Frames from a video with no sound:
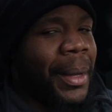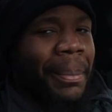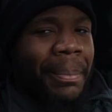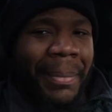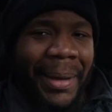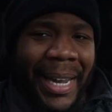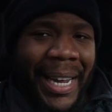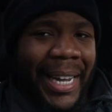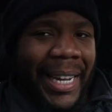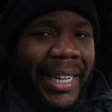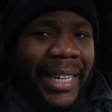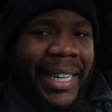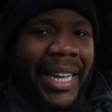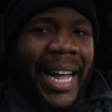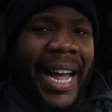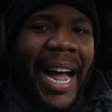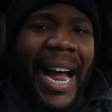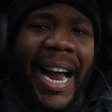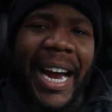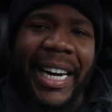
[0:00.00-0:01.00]
Man,
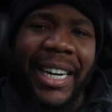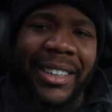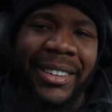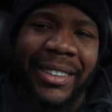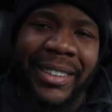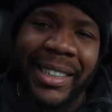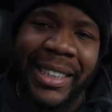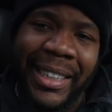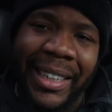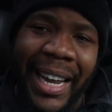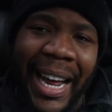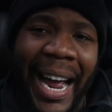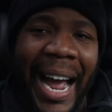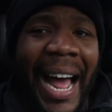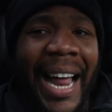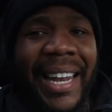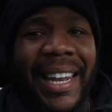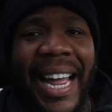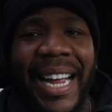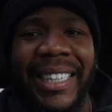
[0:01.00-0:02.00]
I ain't gonna say a lie.
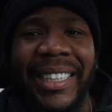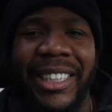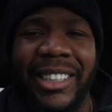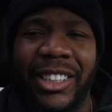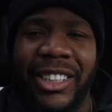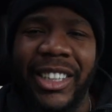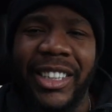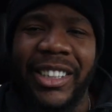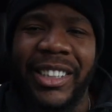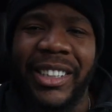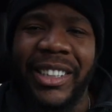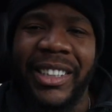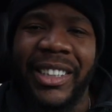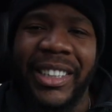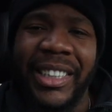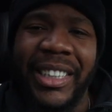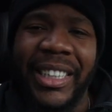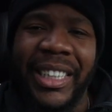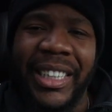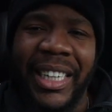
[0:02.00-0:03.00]
I like the Genesis
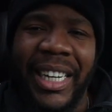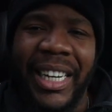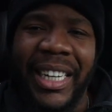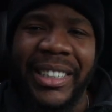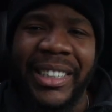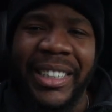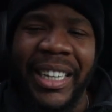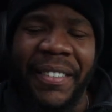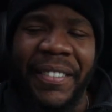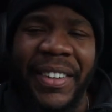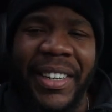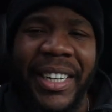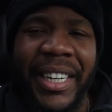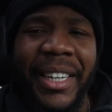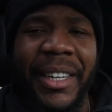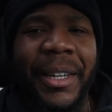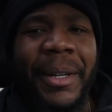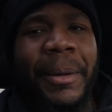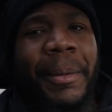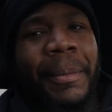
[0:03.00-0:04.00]

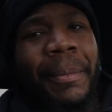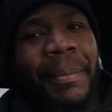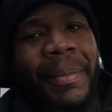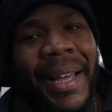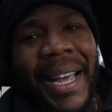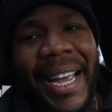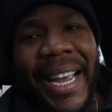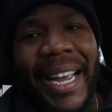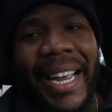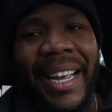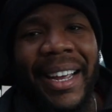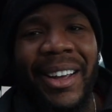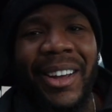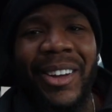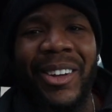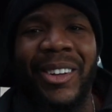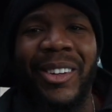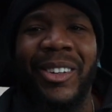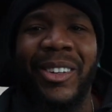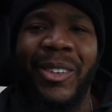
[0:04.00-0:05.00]
G70. Man,
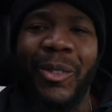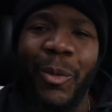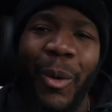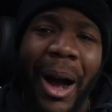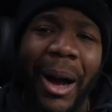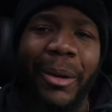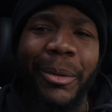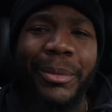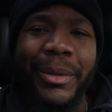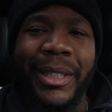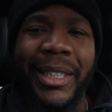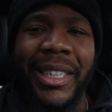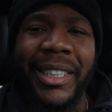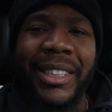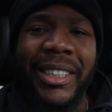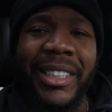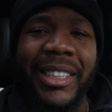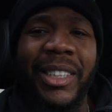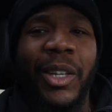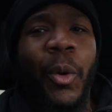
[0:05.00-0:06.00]
welcome
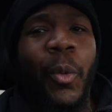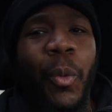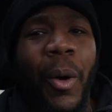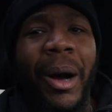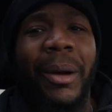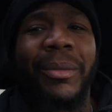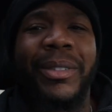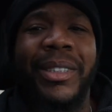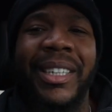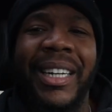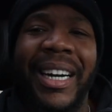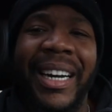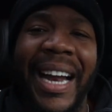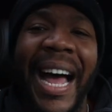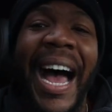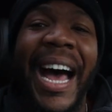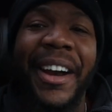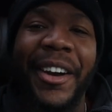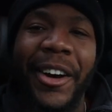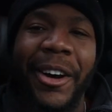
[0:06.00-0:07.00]
Genesis. Welcome to the
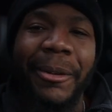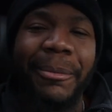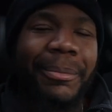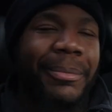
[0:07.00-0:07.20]
lineup.